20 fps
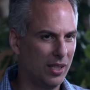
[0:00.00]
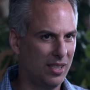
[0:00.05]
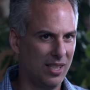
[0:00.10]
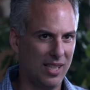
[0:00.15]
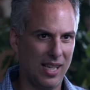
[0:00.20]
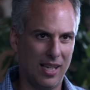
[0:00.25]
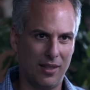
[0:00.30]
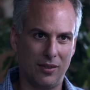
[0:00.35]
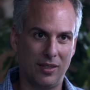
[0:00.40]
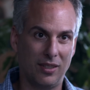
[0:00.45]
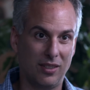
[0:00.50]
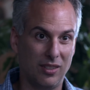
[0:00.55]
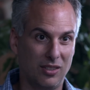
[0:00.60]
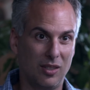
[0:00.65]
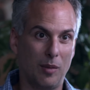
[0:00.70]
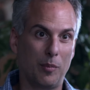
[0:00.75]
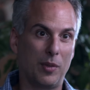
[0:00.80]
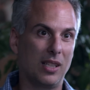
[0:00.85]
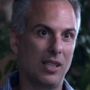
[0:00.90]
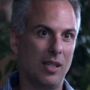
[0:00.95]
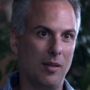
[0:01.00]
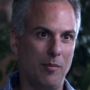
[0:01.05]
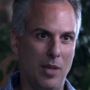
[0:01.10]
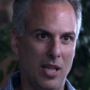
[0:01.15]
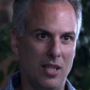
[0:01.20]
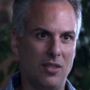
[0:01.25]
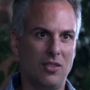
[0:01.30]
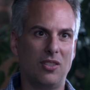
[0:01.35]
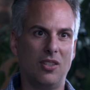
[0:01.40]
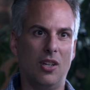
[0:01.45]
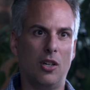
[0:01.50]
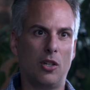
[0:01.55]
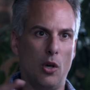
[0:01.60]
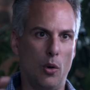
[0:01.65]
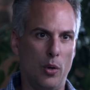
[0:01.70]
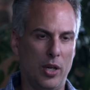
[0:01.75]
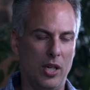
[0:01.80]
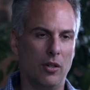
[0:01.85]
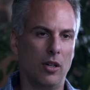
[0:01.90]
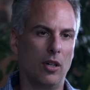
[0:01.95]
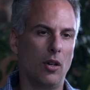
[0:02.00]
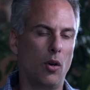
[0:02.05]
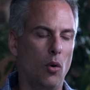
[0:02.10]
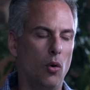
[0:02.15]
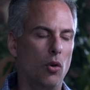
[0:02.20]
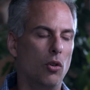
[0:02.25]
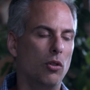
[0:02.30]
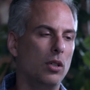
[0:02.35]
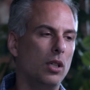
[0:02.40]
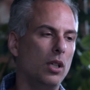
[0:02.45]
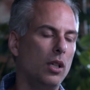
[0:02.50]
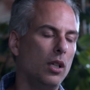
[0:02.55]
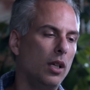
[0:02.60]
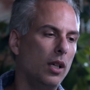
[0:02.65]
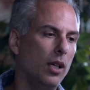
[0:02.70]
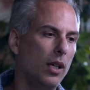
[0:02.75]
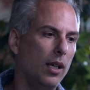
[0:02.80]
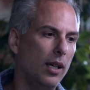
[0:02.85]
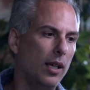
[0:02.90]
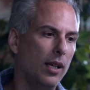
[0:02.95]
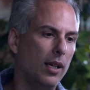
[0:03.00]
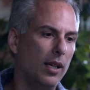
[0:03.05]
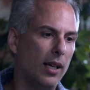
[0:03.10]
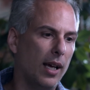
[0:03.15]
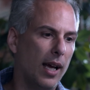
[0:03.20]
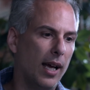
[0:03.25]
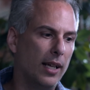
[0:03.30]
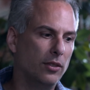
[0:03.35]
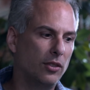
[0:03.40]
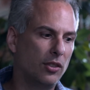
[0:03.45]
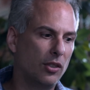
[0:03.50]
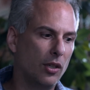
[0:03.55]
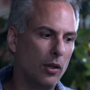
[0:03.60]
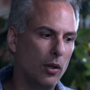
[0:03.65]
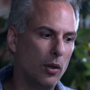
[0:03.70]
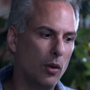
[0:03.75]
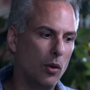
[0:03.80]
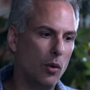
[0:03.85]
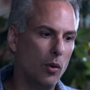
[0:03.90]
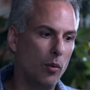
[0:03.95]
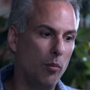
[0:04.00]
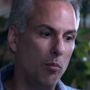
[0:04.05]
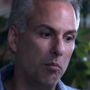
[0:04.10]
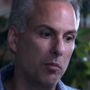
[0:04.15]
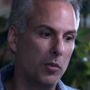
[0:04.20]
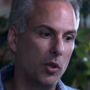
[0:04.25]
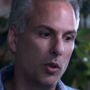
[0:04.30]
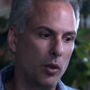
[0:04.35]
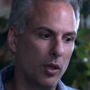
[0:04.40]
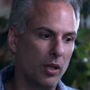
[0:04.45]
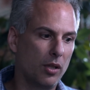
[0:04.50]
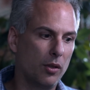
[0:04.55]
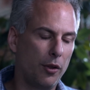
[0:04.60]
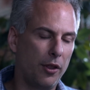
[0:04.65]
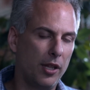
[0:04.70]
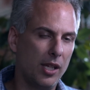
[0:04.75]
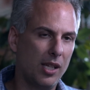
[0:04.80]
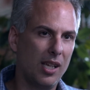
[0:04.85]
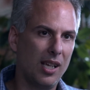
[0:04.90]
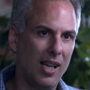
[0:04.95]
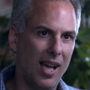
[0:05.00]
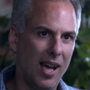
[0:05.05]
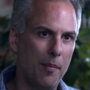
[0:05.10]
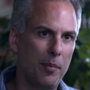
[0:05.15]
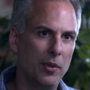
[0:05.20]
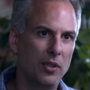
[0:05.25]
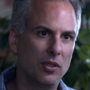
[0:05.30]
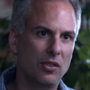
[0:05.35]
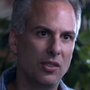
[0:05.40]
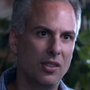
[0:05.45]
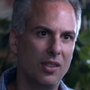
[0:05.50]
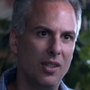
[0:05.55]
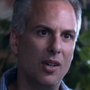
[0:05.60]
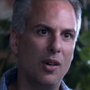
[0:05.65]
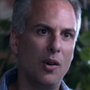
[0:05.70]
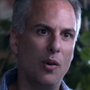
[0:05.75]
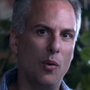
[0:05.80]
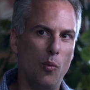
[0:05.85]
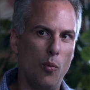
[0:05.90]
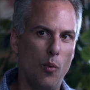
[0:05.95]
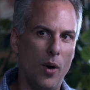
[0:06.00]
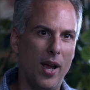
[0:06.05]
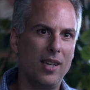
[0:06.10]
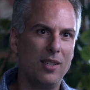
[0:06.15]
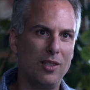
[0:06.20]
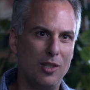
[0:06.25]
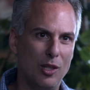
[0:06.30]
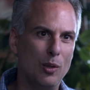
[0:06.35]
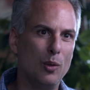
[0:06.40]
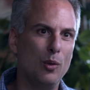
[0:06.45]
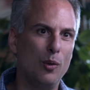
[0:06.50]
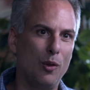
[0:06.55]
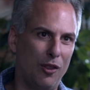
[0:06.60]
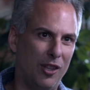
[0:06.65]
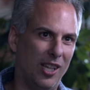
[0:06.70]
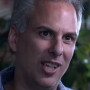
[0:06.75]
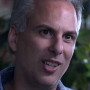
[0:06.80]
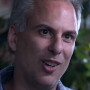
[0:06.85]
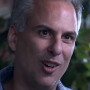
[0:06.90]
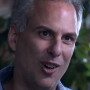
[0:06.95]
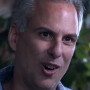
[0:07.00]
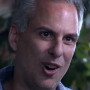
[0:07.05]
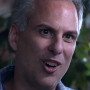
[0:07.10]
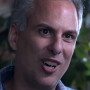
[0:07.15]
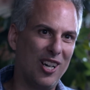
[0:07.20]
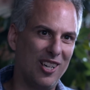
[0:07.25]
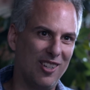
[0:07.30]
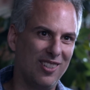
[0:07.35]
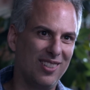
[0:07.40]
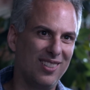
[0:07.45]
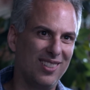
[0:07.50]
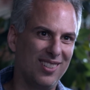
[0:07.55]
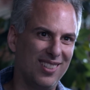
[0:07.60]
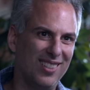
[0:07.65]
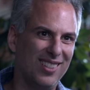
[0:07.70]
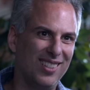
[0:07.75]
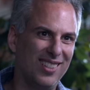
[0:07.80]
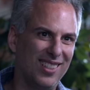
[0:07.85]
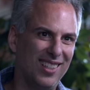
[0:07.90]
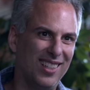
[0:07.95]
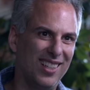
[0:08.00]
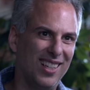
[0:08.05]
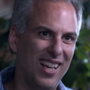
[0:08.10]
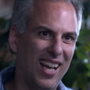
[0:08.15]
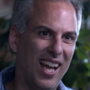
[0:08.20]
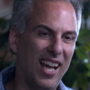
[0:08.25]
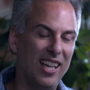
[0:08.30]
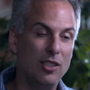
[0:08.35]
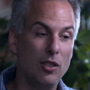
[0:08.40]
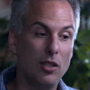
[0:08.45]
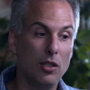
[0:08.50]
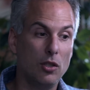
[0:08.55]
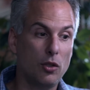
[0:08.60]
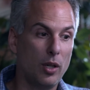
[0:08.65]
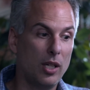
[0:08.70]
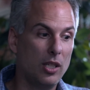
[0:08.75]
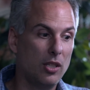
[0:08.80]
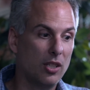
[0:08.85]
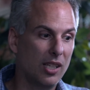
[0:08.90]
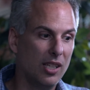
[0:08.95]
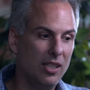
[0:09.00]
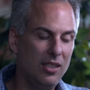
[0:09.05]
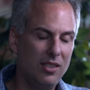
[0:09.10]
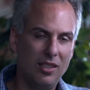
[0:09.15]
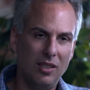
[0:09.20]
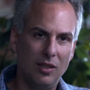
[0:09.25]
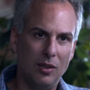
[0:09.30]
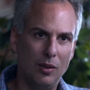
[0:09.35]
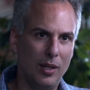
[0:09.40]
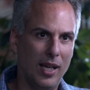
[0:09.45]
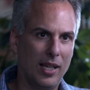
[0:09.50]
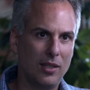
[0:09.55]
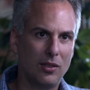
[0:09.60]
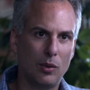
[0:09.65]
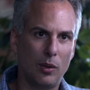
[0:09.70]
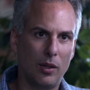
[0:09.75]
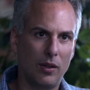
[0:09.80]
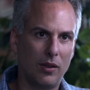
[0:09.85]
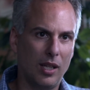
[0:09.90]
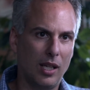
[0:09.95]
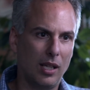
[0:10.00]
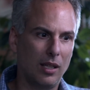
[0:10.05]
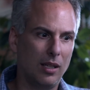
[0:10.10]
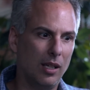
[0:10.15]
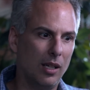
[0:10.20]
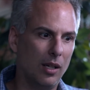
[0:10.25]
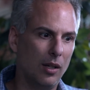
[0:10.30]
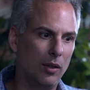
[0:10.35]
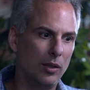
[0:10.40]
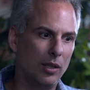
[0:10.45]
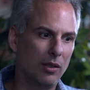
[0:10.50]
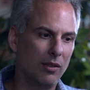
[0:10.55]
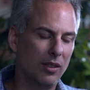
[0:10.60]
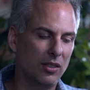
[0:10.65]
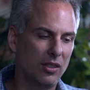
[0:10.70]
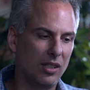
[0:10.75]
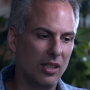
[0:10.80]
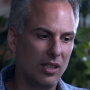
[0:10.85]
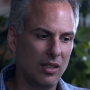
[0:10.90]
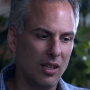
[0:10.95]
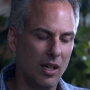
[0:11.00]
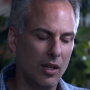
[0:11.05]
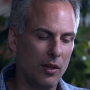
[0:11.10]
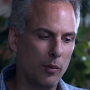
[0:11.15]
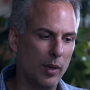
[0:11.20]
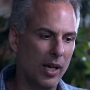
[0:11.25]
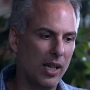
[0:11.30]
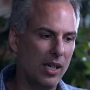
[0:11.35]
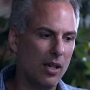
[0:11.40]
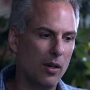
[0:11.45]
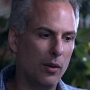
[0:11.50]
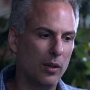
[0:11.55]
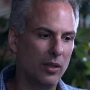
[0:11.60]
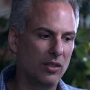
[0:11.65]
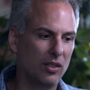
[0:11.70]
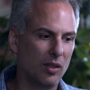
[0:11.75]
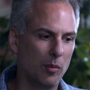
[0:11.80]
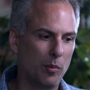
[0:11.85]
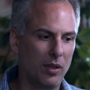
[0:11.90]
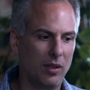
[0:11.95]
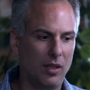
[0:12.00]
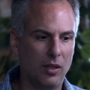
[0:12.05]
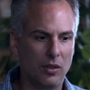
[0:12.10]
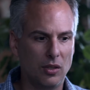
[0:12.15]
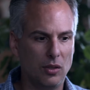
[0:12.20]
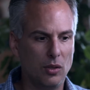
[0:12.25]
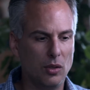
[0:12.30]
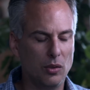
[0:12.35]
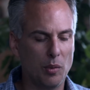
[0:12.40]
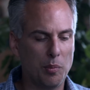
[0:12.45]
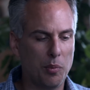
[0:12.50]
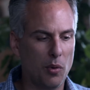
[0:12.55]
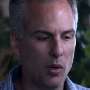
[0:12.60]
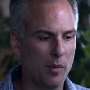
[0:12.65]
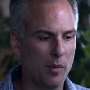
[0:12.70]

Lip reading: together into something that makes a coherent whole. And so critical thinking happens when you think hard. And you can train your kids to do that sort of thing. You're listening on the radio and there's a news report